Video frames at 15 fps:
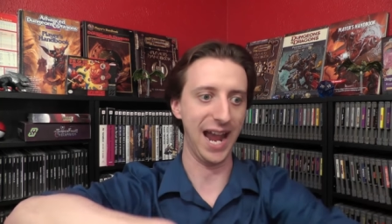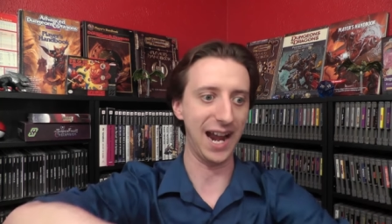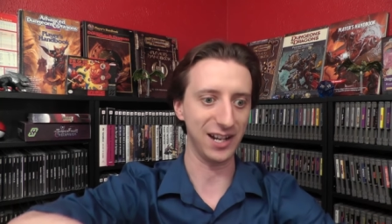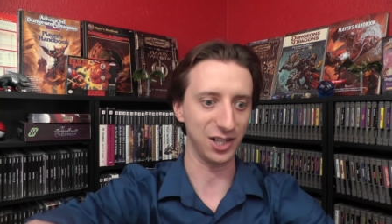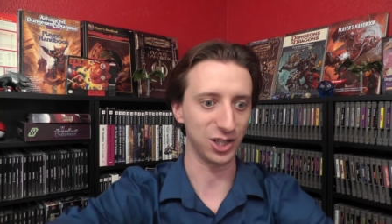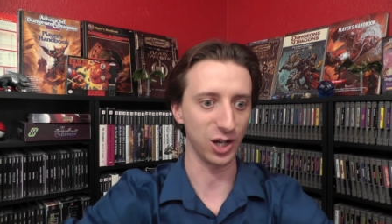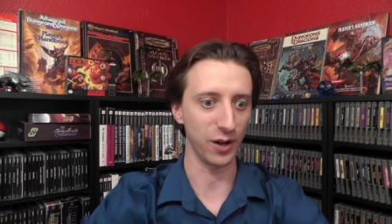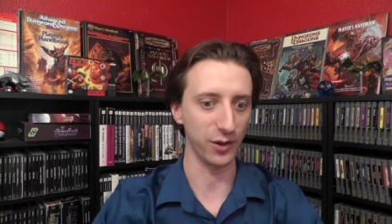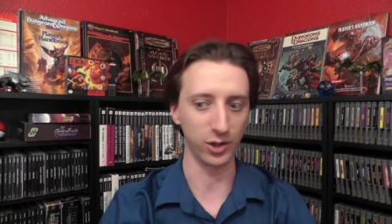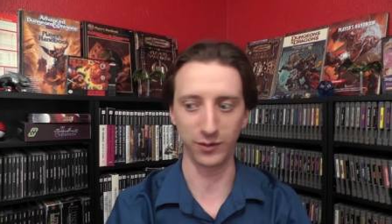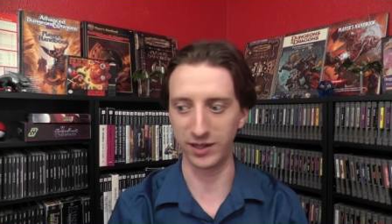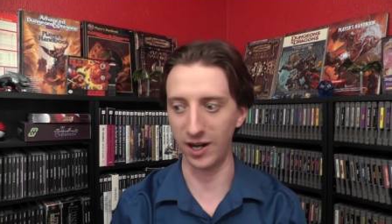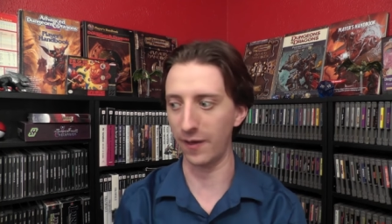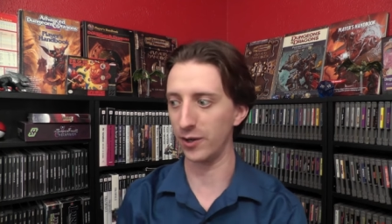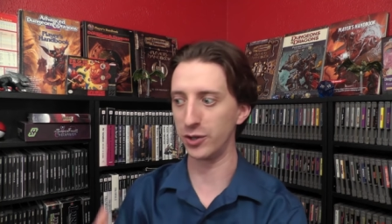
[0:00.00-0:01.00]
at each other.
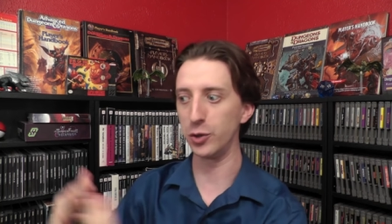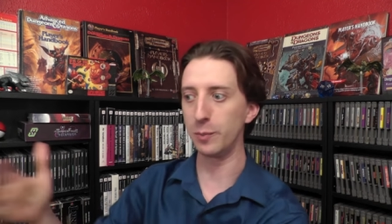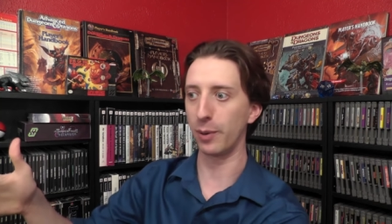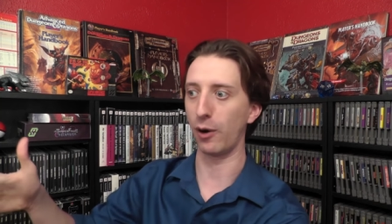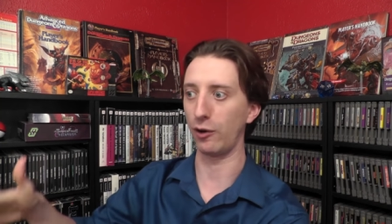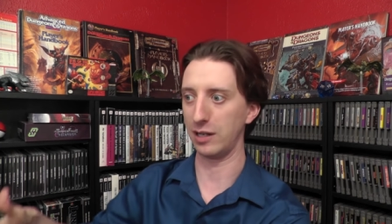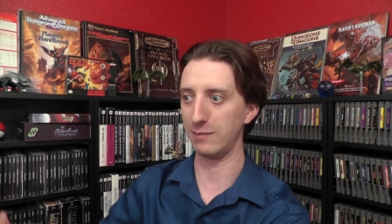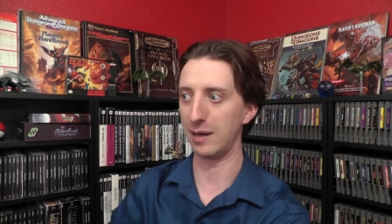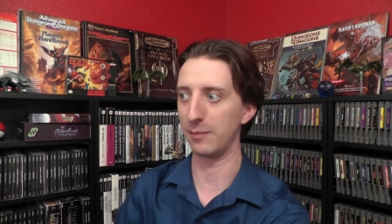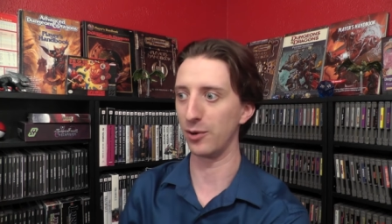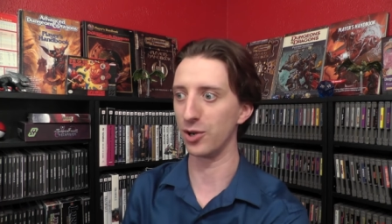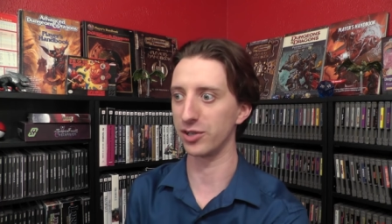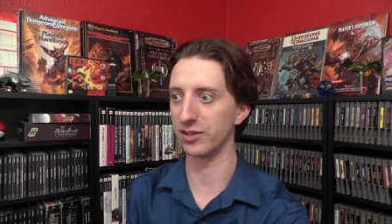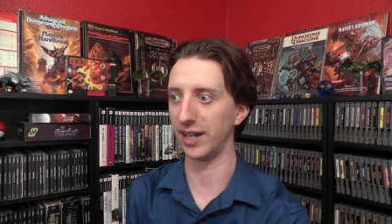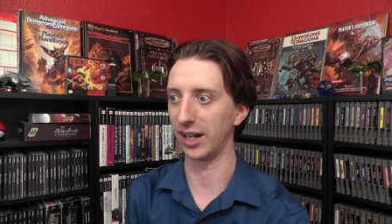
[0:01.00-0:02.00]
The other two party
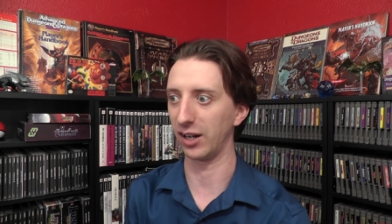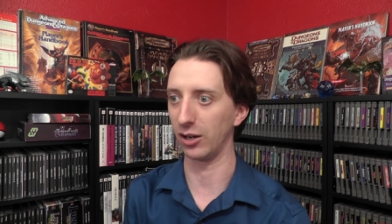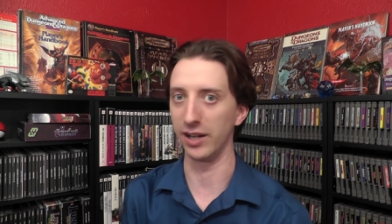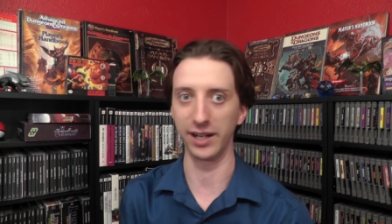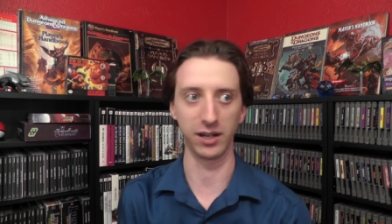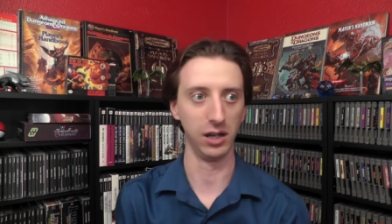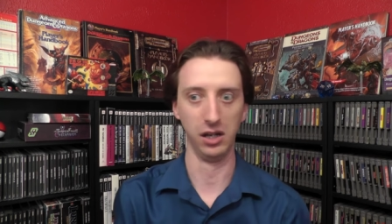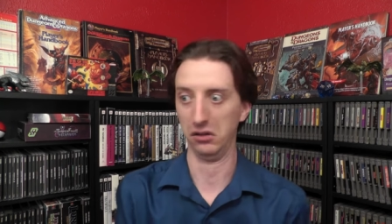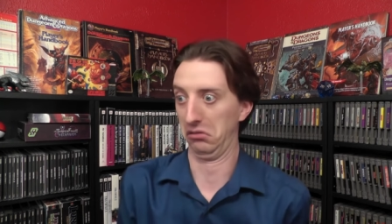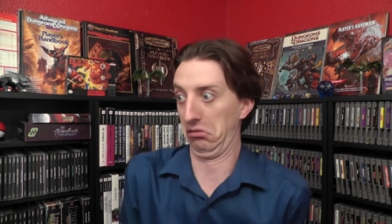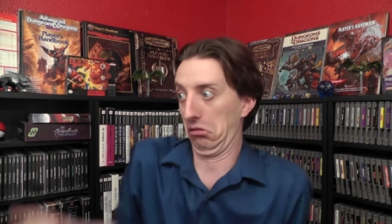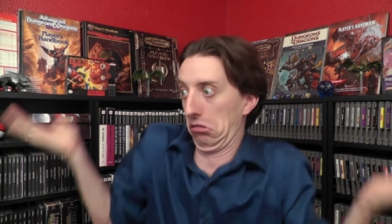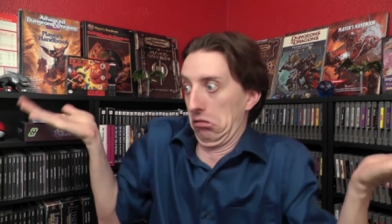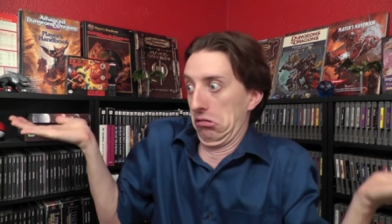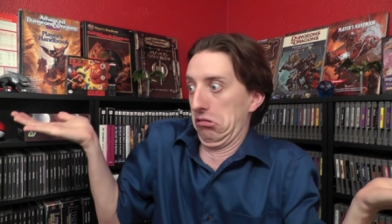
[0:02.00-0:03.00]
members, like, are like,
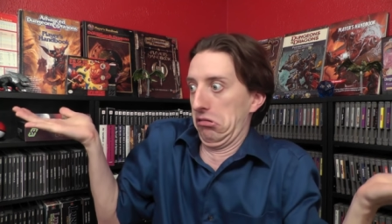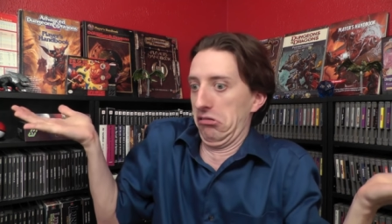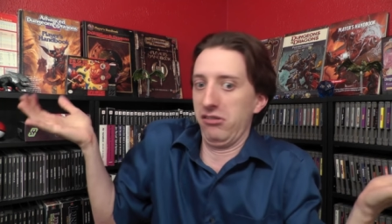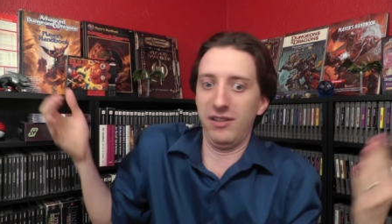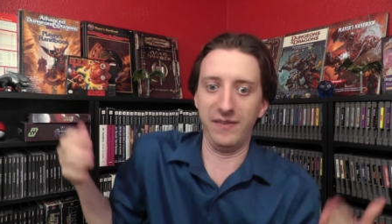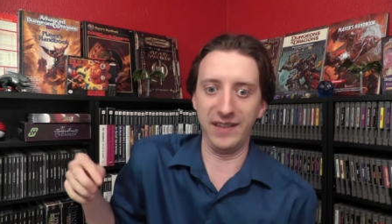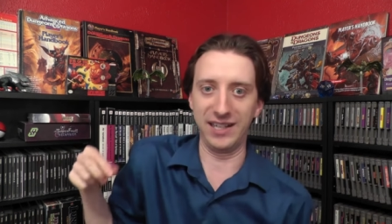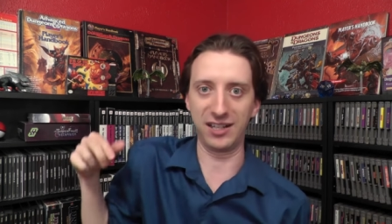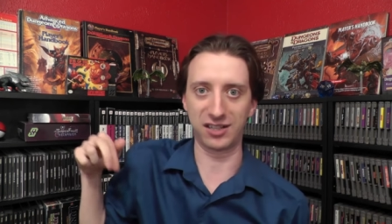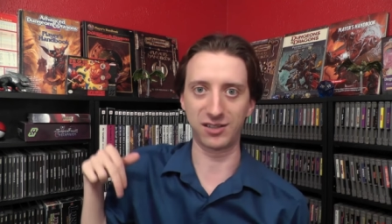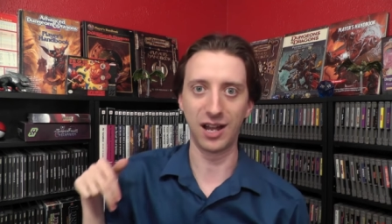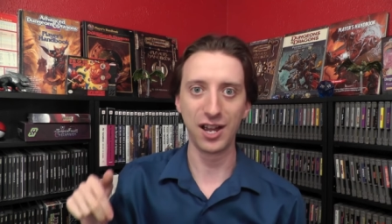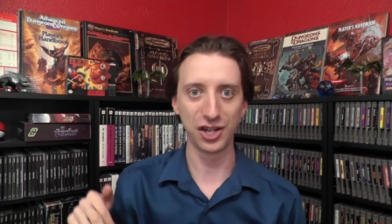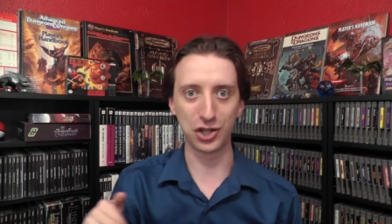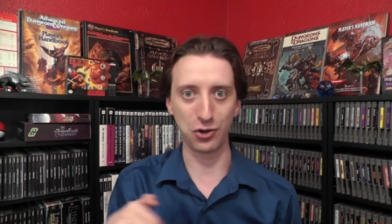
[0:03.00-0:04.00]
and they
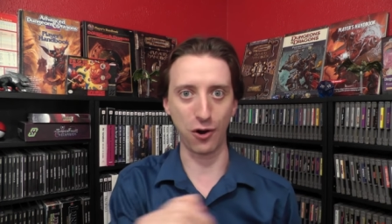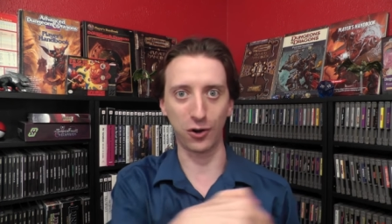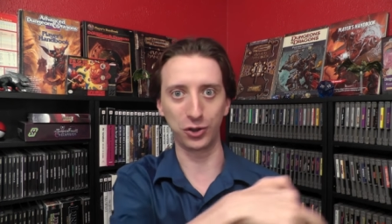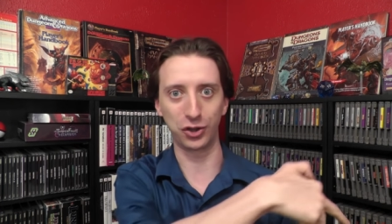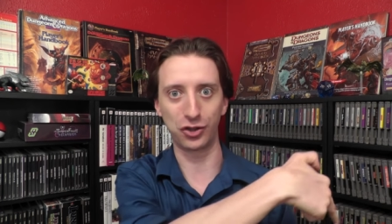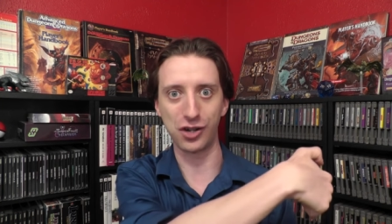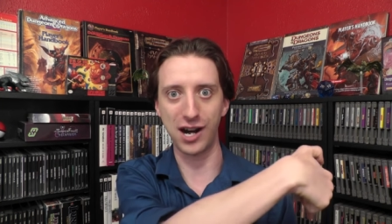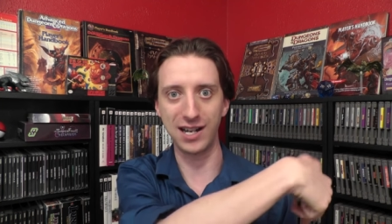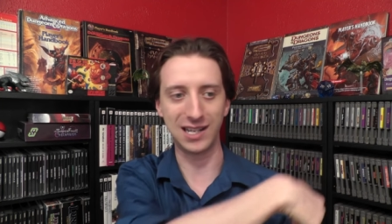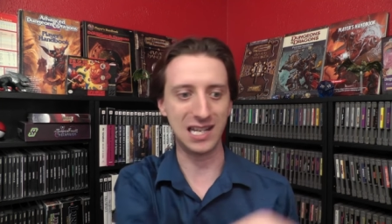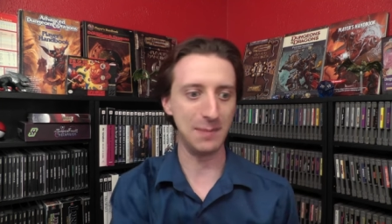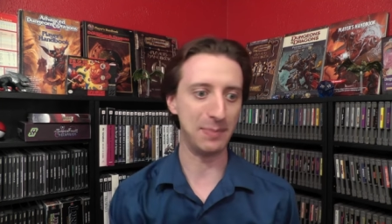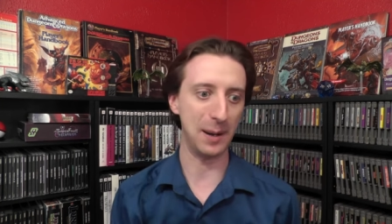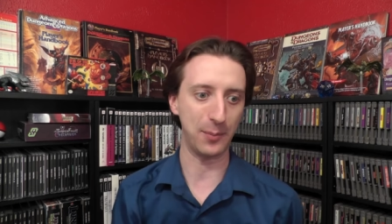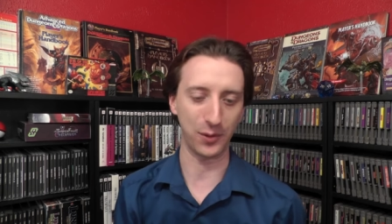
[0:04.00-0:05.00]
just struggle to try to
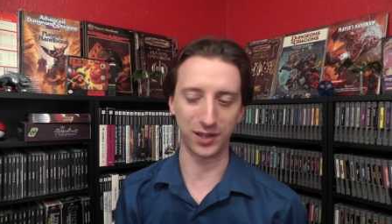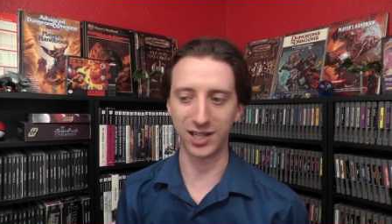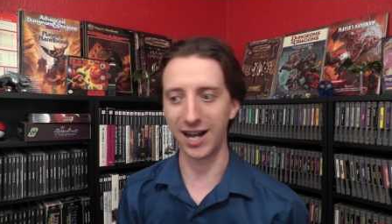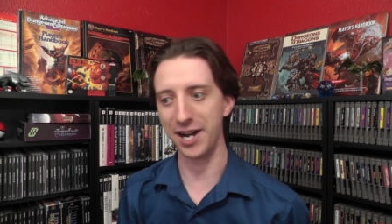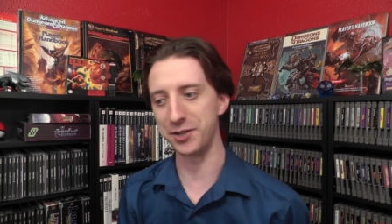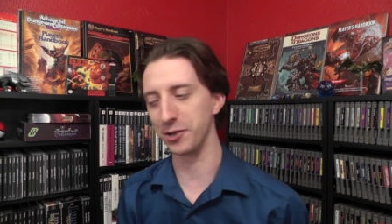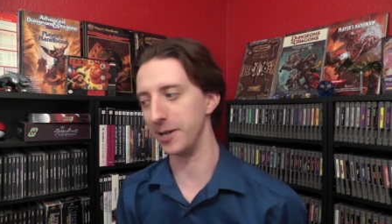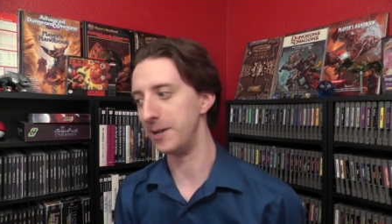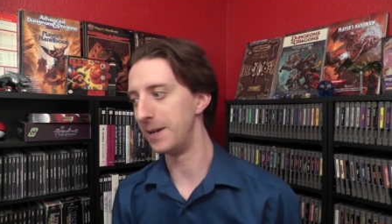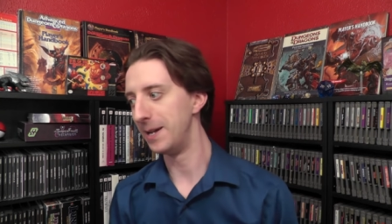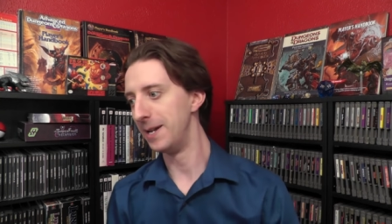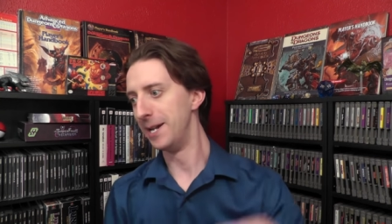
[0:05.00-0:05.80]
keep up with Tydra.